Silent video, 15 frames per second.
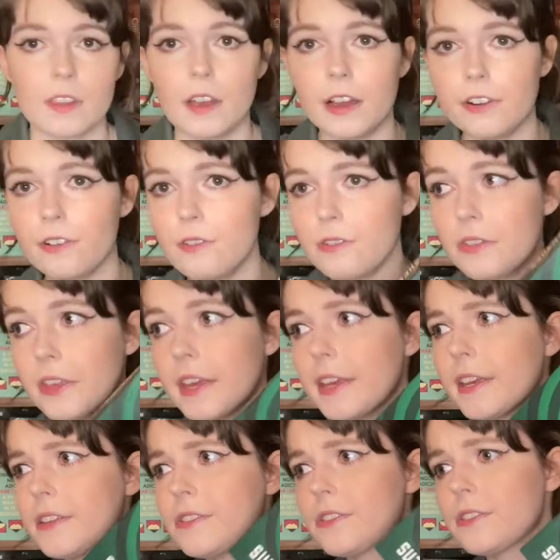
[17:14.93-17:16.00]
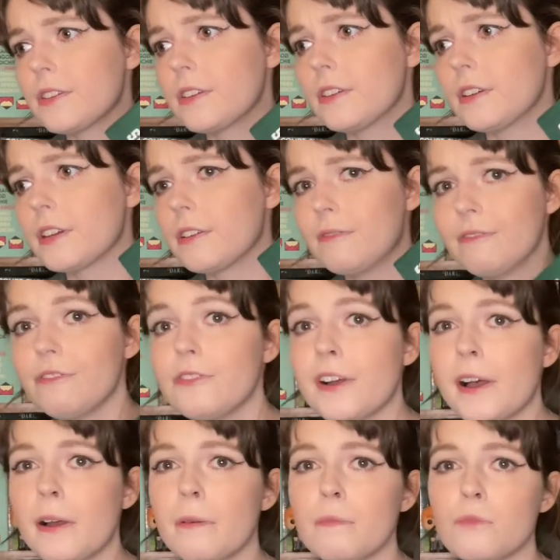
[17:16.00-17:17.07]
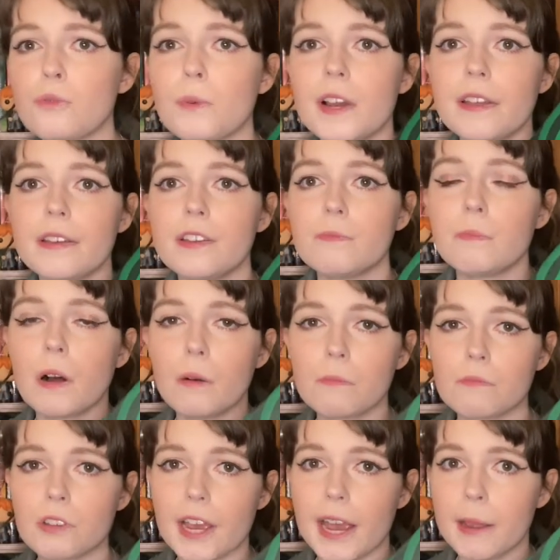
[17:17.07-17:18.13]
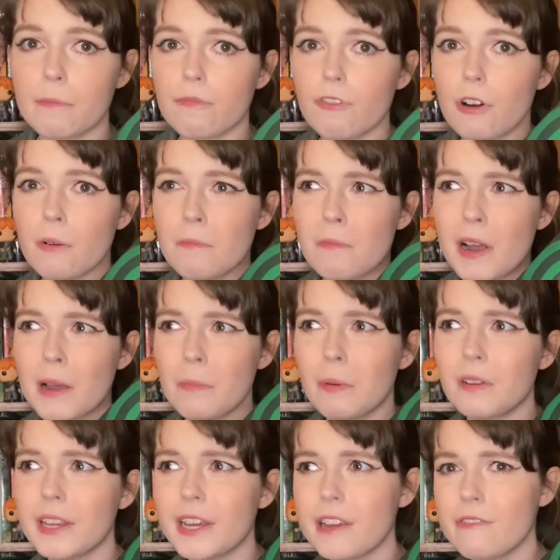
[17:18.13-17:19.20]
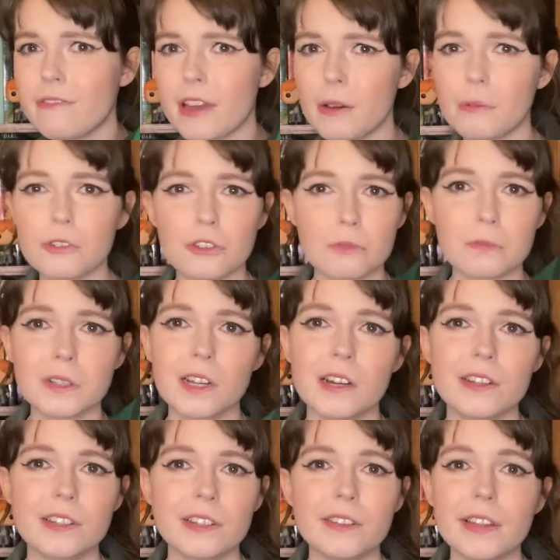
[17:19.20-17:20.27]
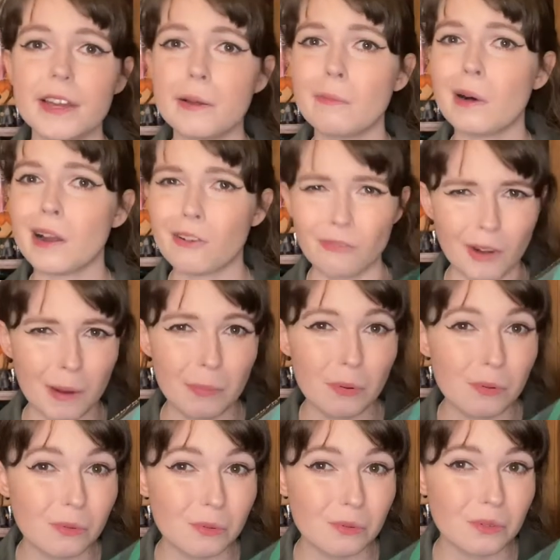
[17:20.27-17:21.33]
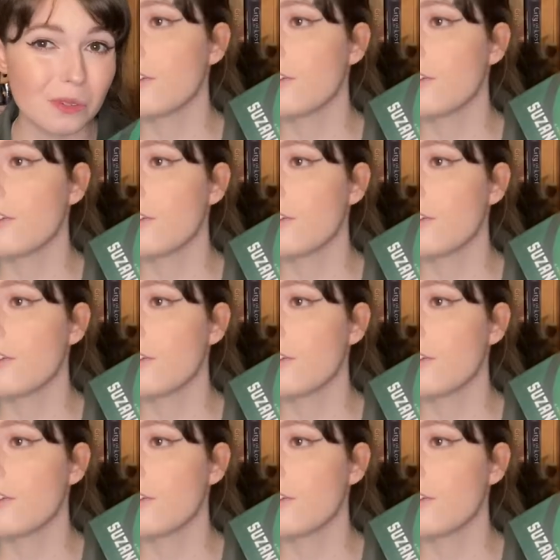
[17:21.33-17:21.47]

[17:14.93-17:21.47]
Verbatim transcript: I don't think it's confirmed where these bombs came from. I believe they were just planted there by rebels.